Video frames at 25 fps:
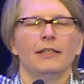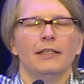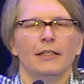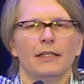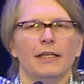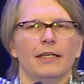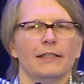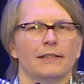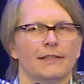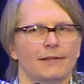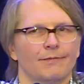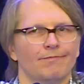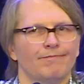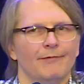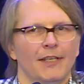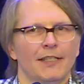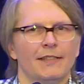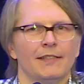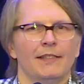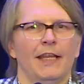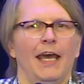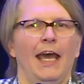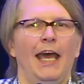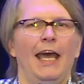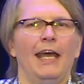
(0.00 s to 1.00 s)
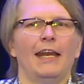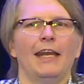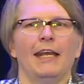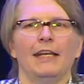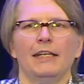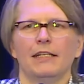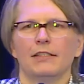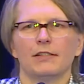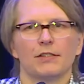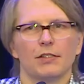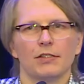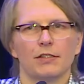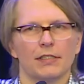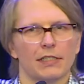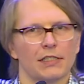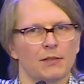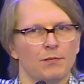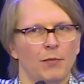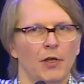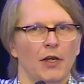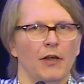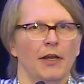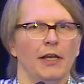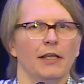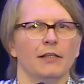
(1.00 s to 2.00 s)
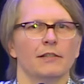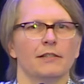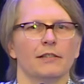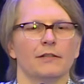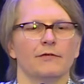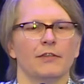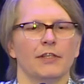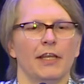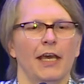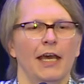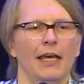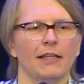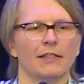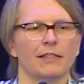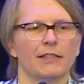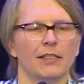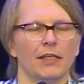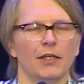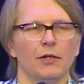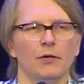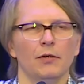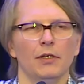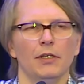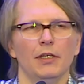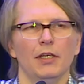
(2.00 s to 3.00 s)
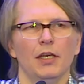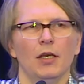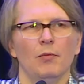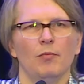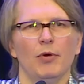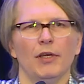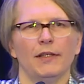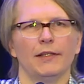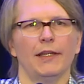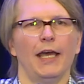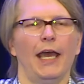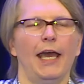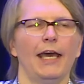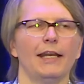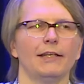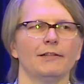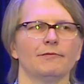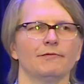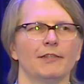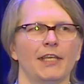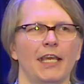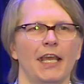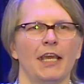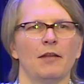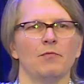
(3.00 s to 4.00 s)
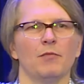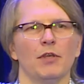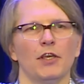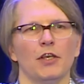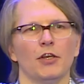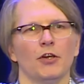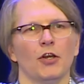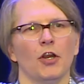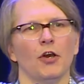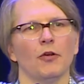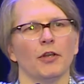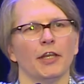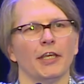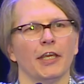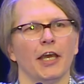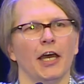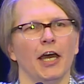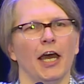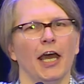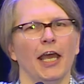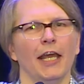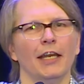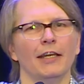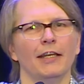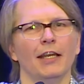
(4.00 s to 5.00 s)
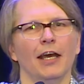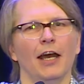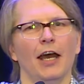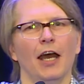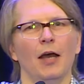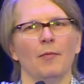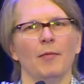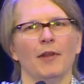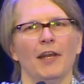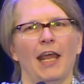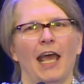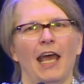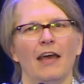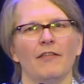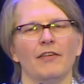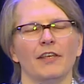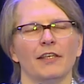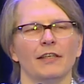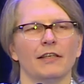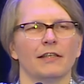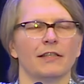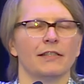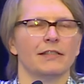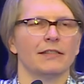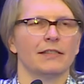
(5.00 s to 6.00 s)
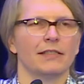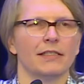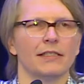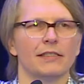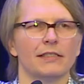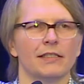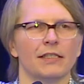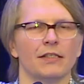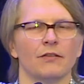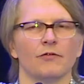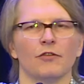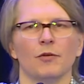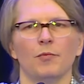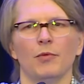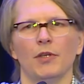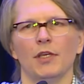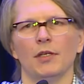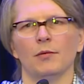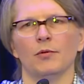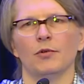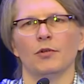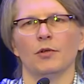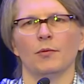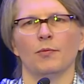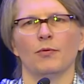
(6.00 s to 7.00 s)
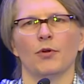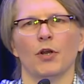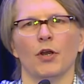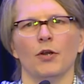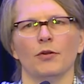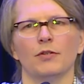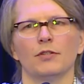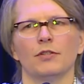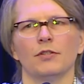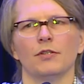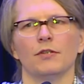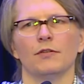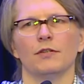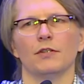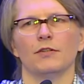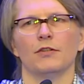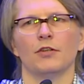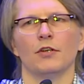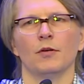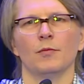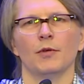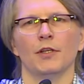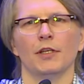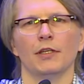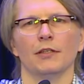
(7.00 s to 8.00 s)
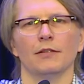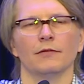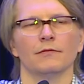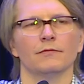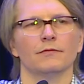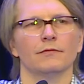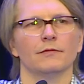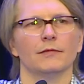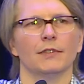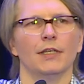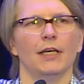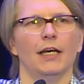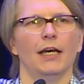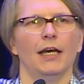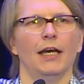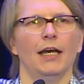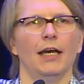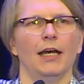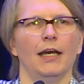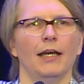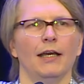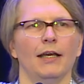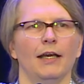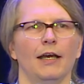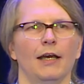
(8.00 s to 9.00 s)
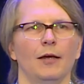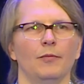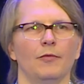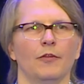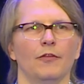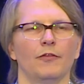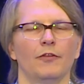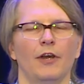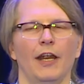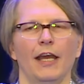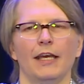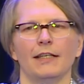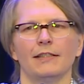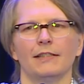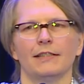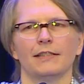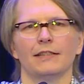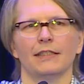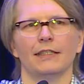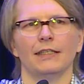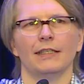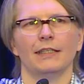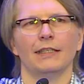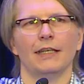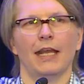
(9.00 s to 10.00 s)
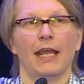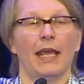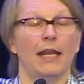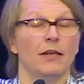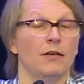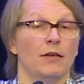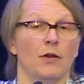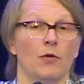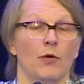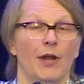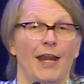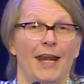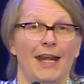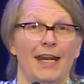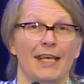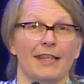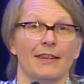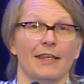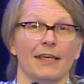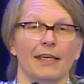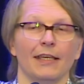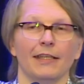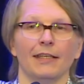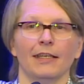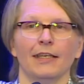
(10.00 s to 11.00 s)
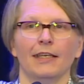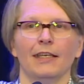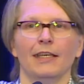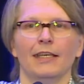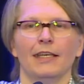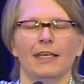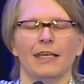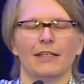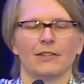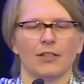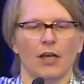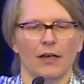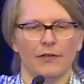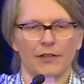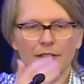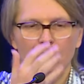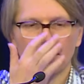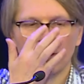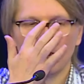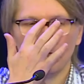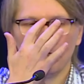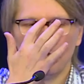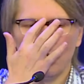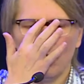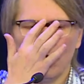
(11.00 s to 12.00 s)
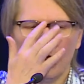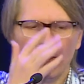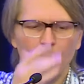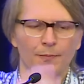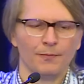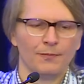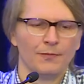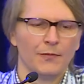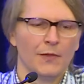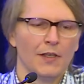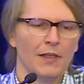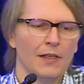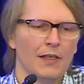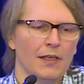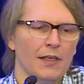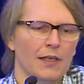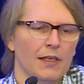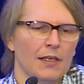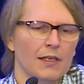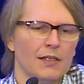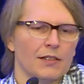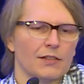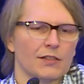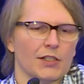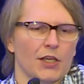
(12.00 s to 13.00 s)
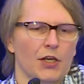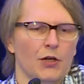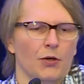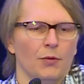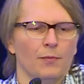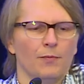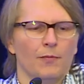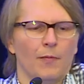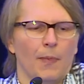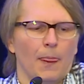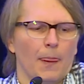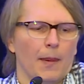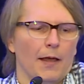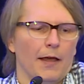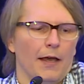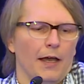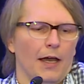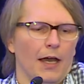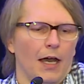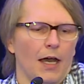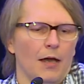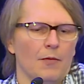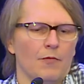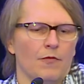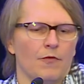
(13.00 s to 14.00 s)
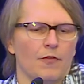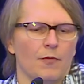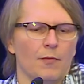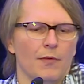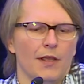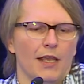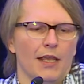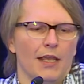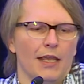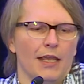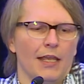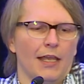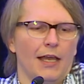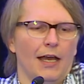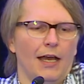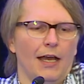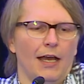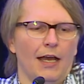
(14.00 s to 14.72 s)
it's that, and it's just experience with that. So, but that can't be your only guide. And having a consistent, repeatable approach to determining threats or anything is obviously important. So, for me,